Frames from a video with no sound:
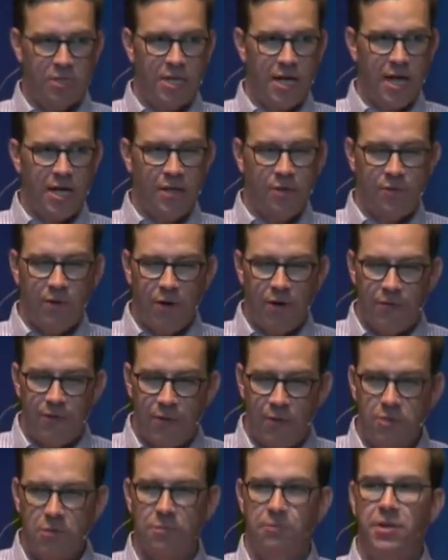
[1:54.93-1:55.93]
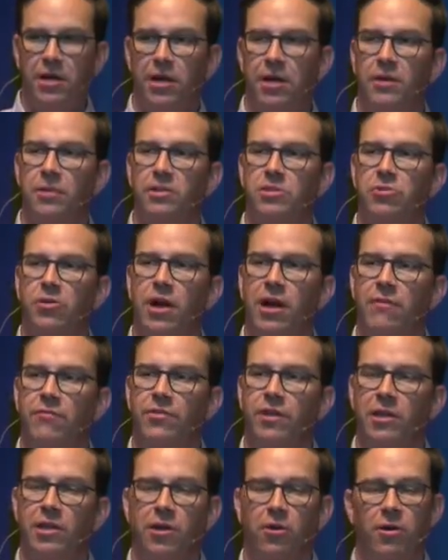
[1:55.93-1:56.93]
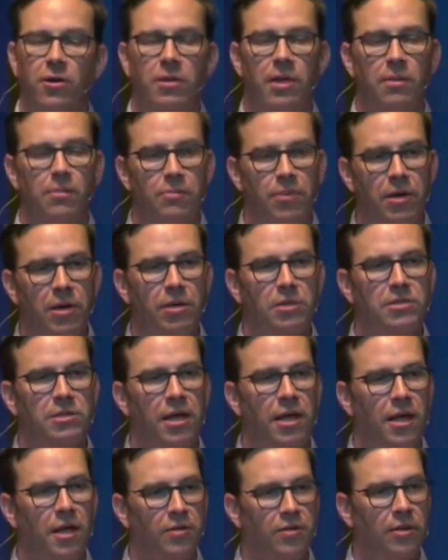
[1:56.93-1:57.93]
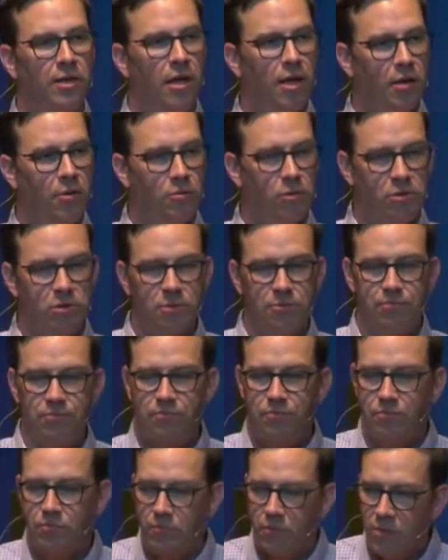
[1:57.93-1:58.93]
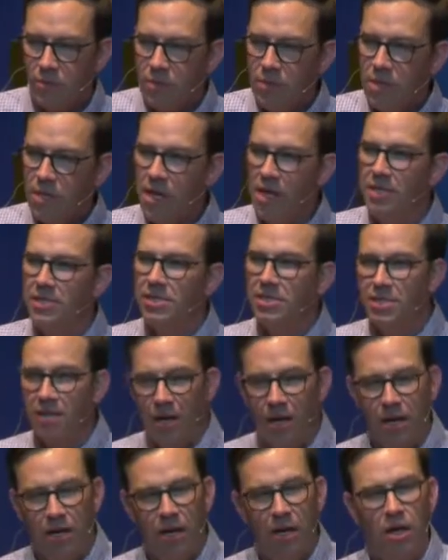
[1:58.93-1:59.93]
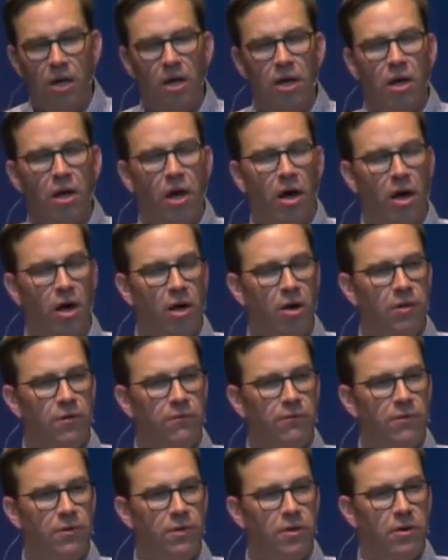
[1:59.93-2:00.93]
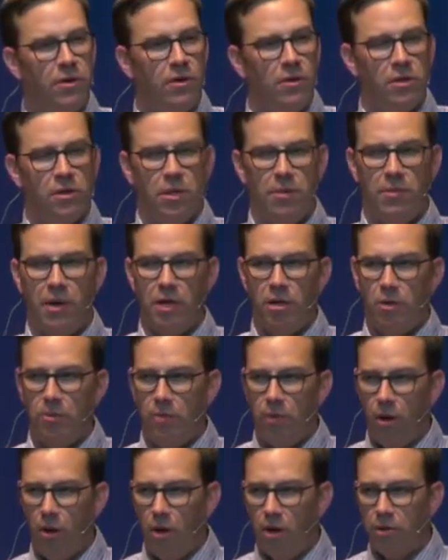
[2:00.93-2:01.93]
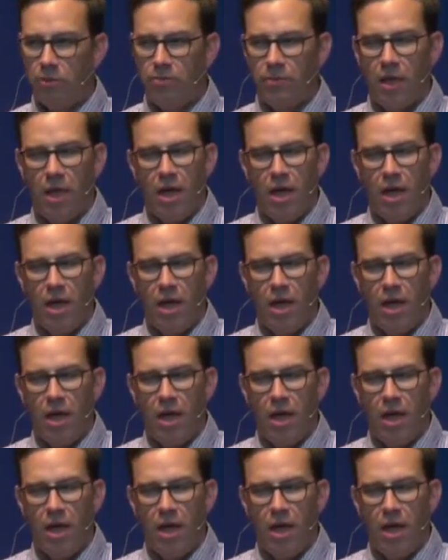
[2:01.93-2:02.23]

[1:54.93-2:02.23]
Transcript: They had the very first pick in the draft that year, and they picked Anthony Edwards instead of LaMelo Ball.